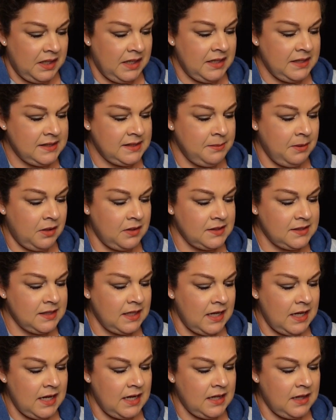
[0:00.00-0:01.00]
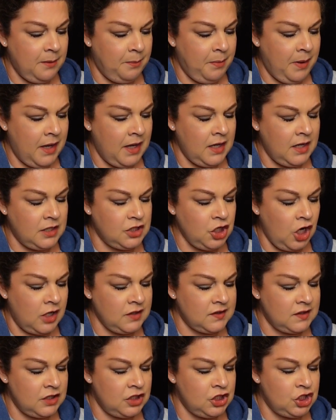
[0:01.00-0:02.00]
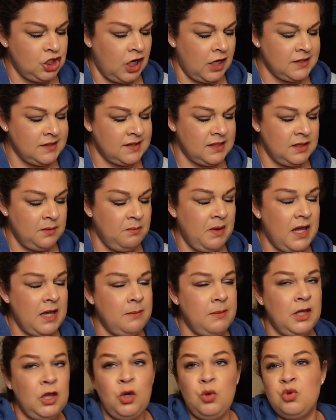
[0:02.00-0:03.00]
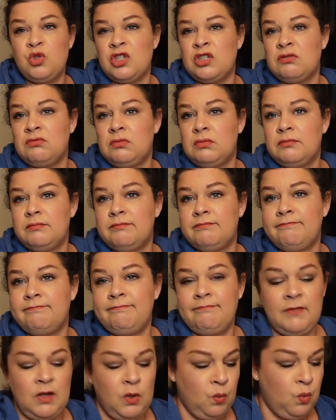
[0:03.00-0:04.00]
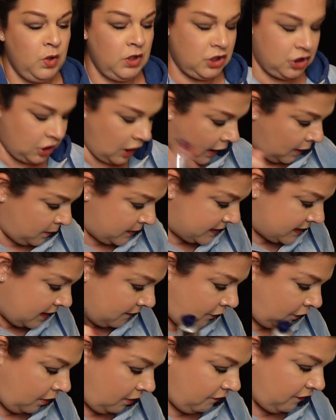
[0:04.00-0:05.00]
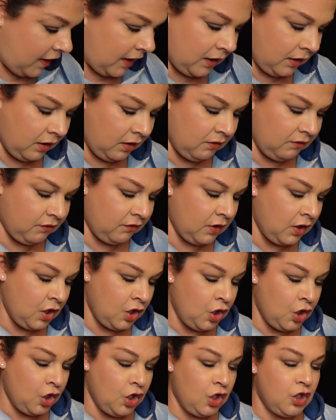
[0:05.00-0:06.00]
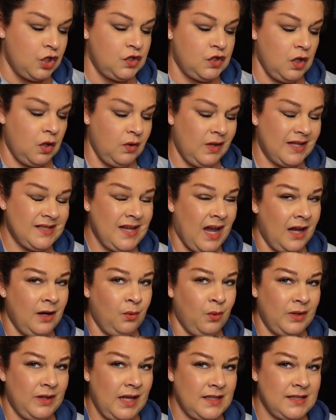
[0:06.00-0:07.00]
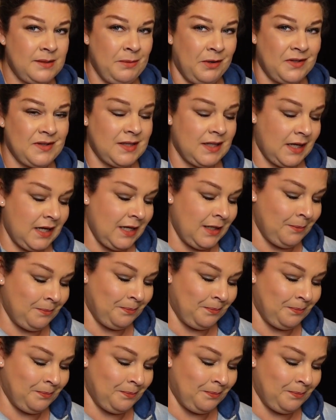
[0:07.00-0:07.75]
It smells like the pink Johnson & Johnson baby lotion, which I was never a fan of. So that's kind of what that smells like.